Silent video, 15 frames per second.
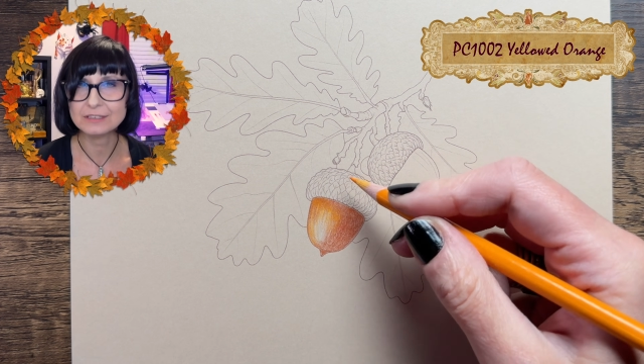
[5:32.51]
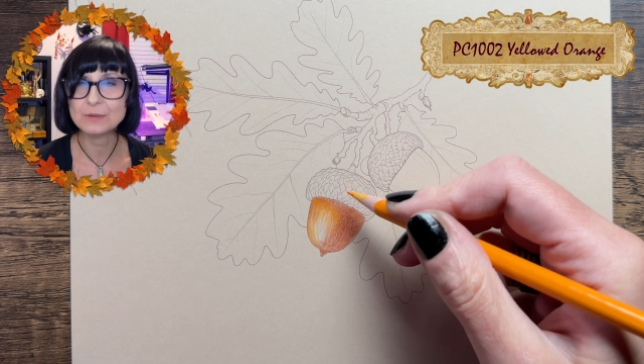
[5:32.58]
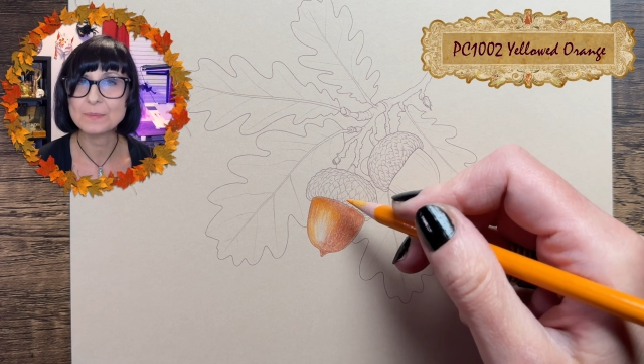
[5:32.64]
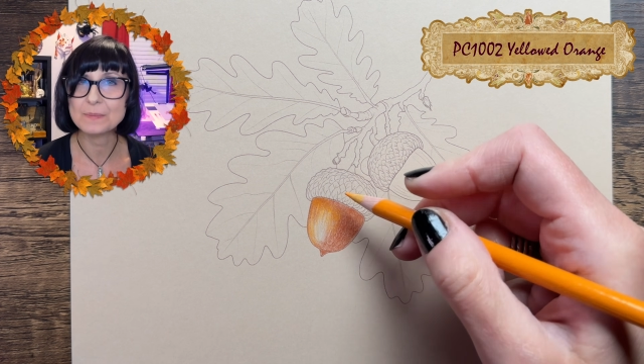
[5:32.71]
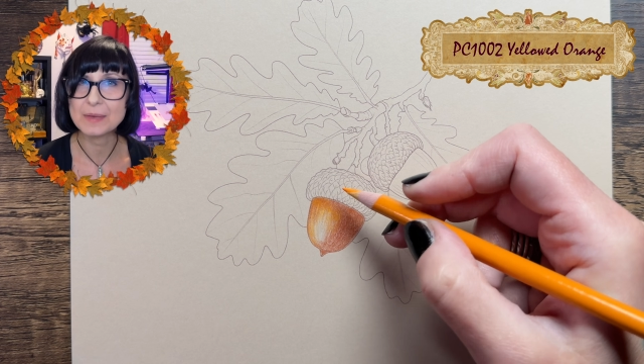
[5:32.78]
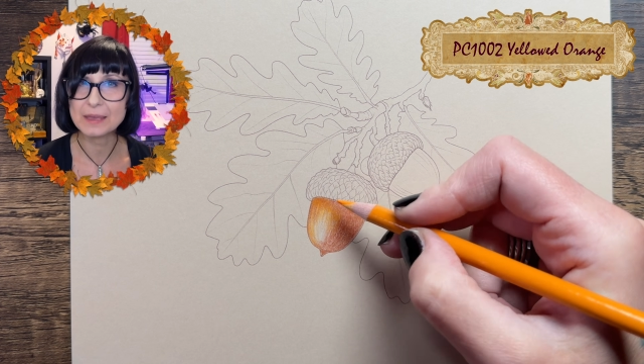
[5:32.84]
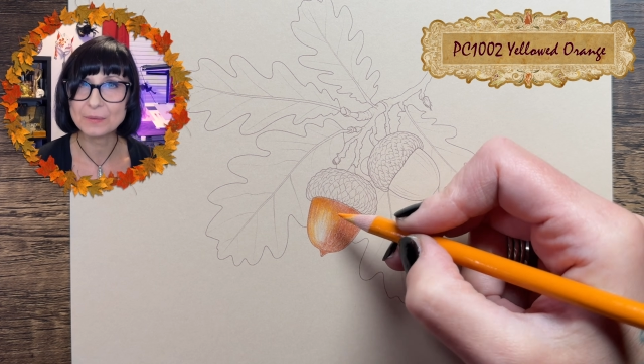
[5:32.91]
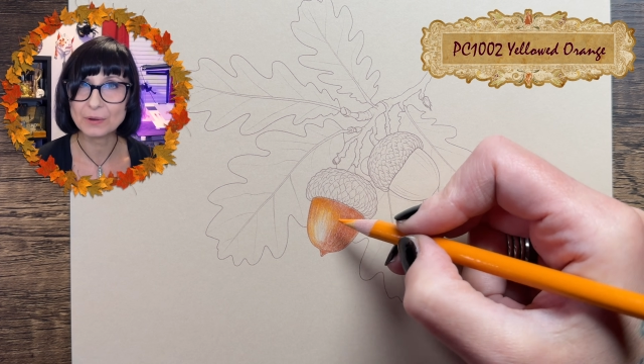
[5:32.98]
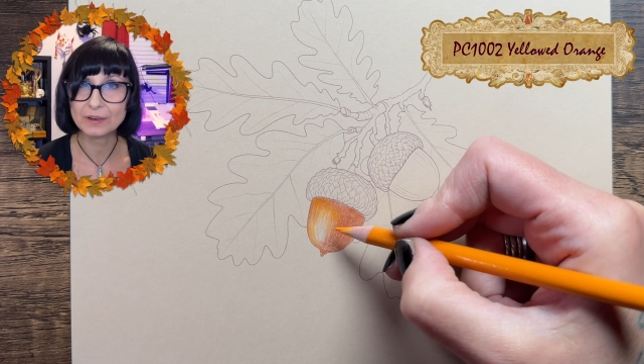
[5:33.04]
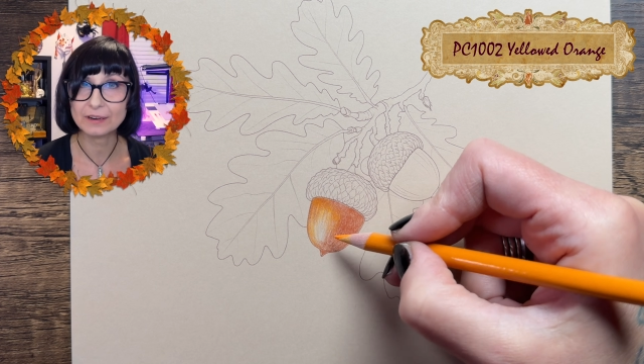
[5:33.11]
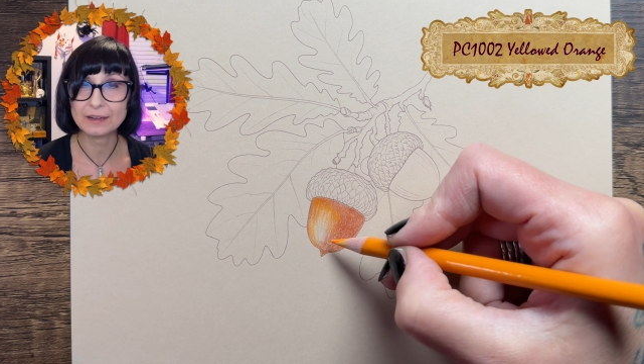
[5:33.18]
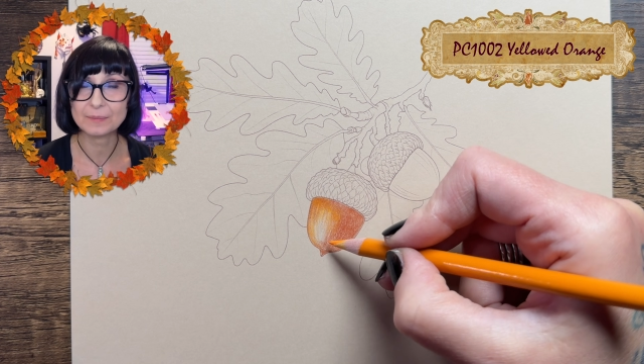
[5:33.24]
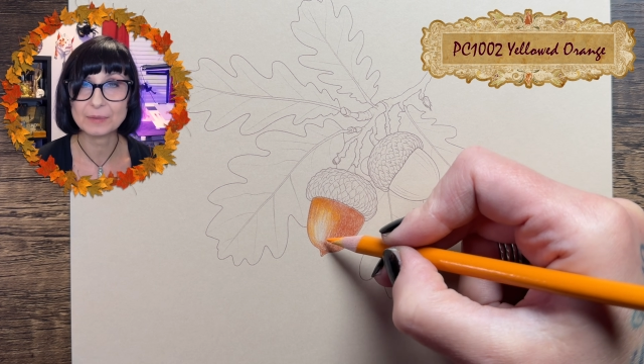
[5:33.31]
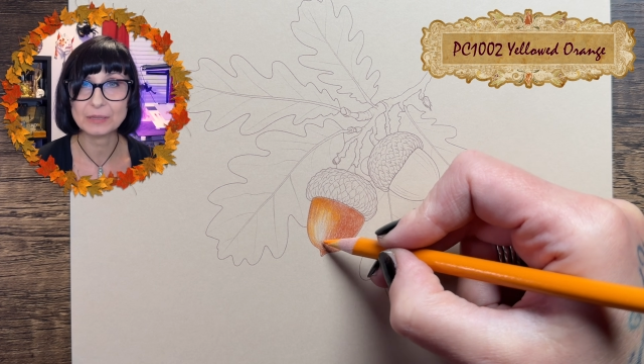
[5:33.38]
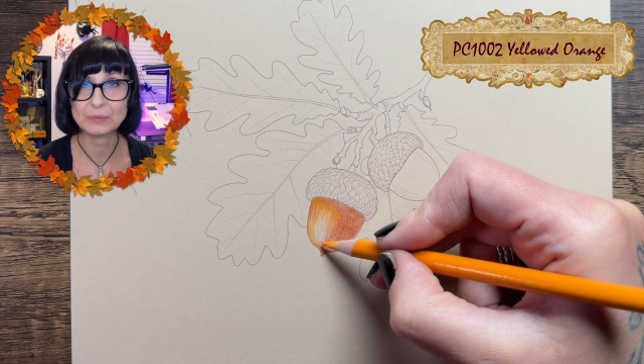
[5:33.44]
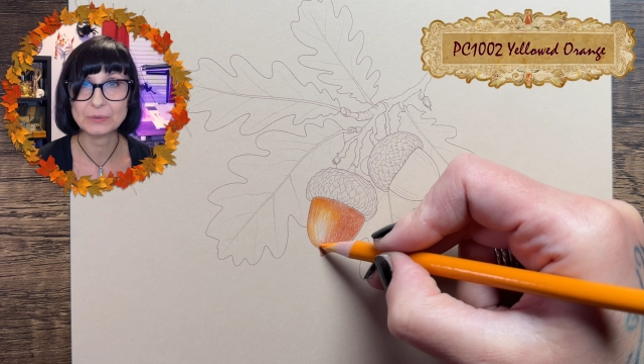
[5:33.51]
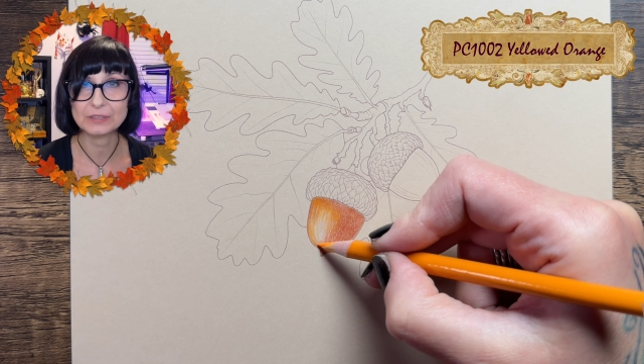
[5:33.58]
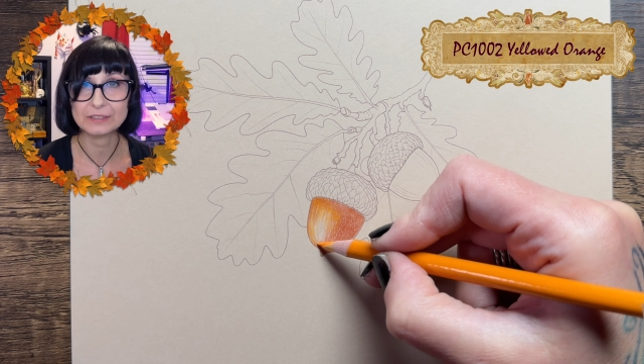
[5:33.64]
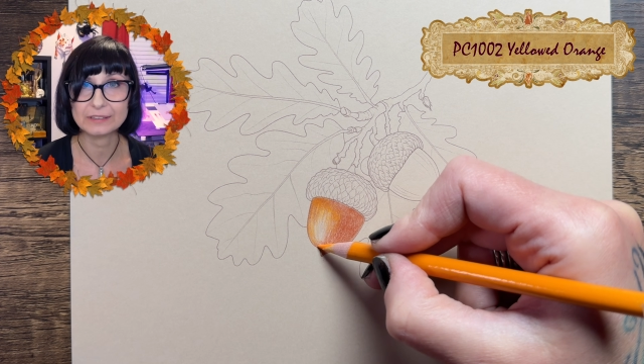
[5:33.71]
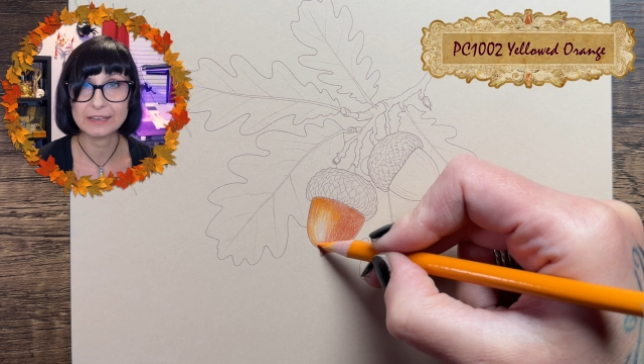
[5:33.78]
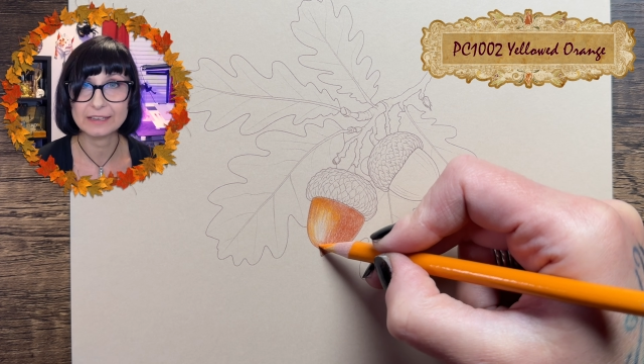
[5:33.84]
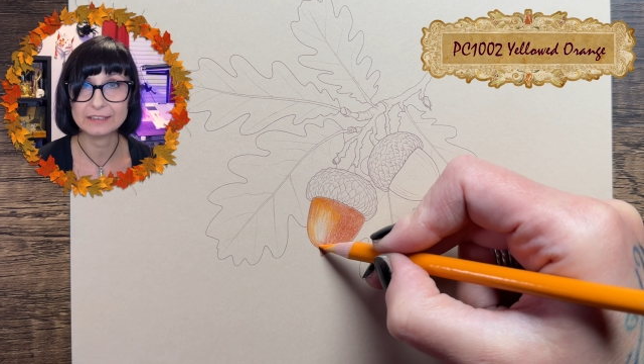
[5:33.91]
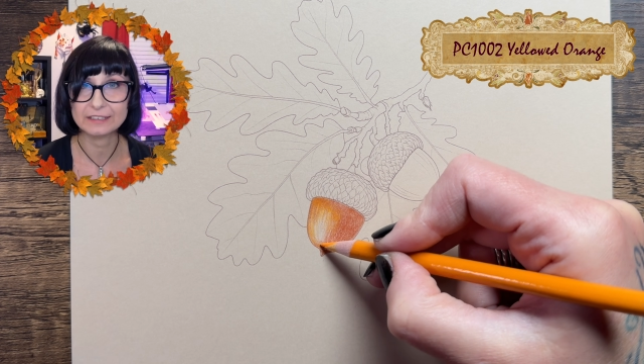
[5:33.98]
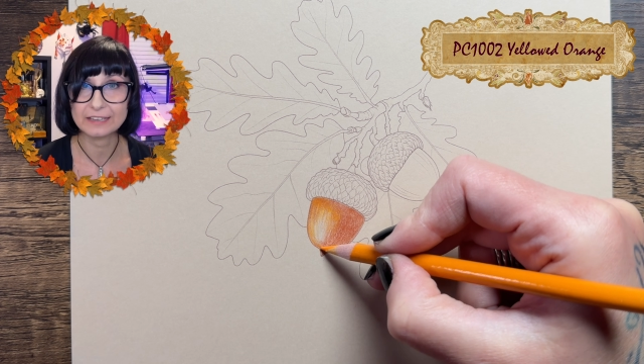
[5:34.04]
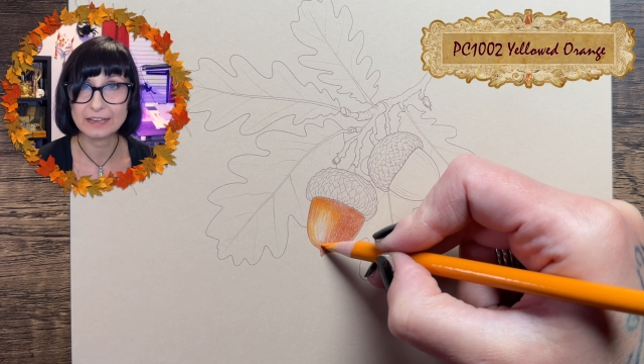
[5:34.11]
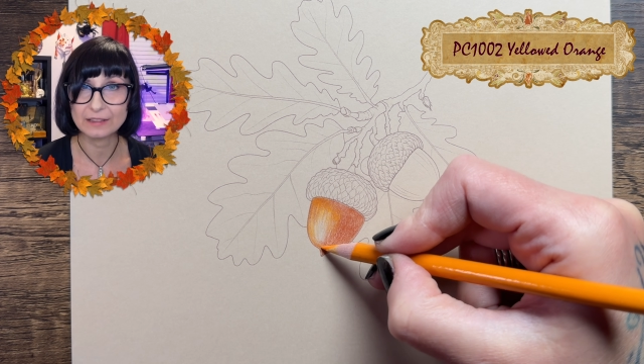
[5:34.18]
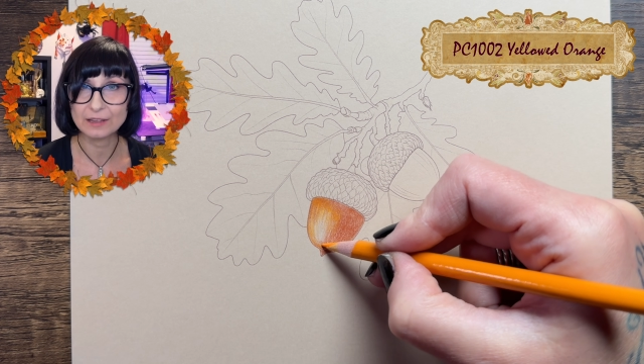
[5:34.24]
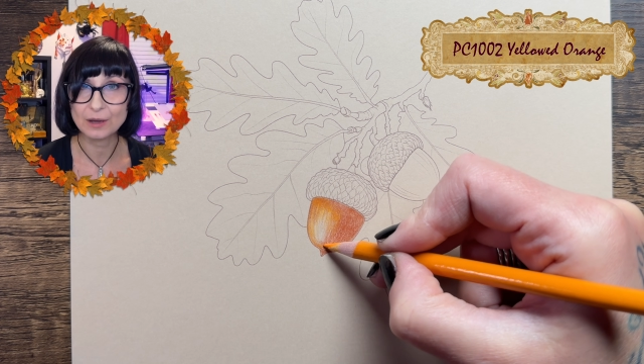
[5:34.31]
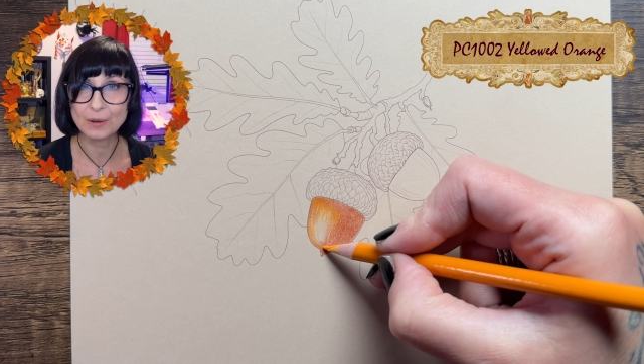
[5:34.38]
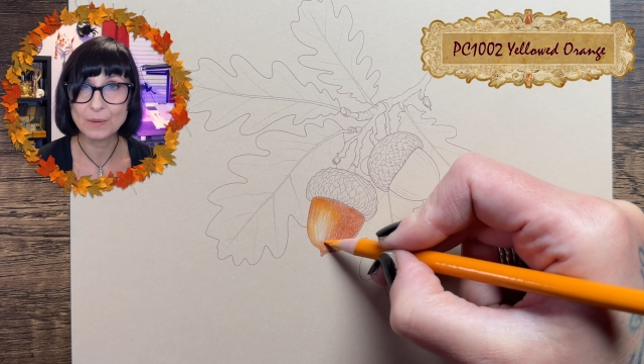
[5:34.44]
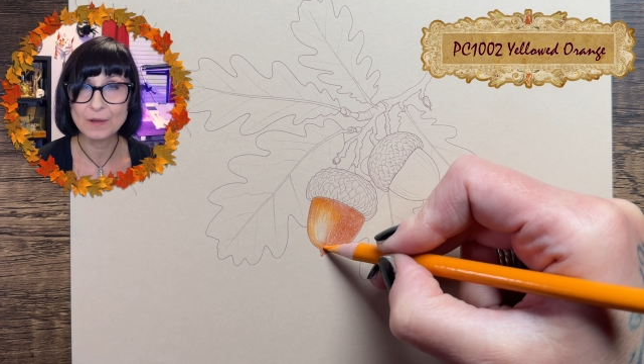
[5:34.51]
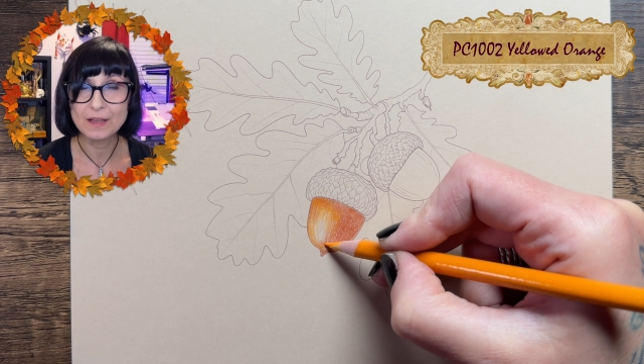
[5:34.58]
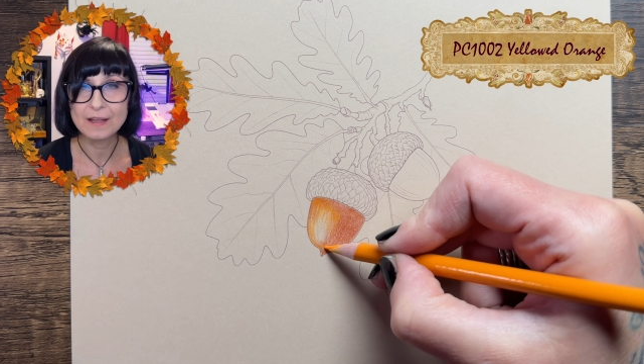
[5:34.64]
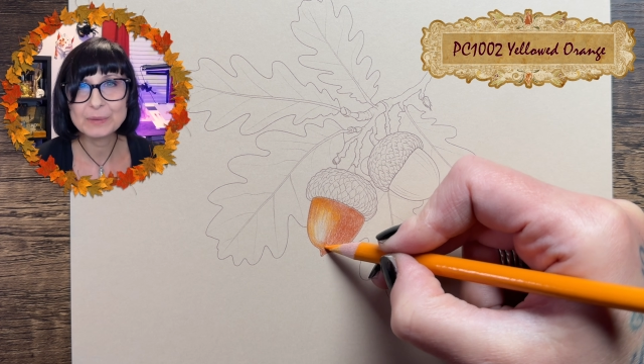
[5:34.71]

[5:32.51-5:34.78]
you may want to come in with a lighter yellow,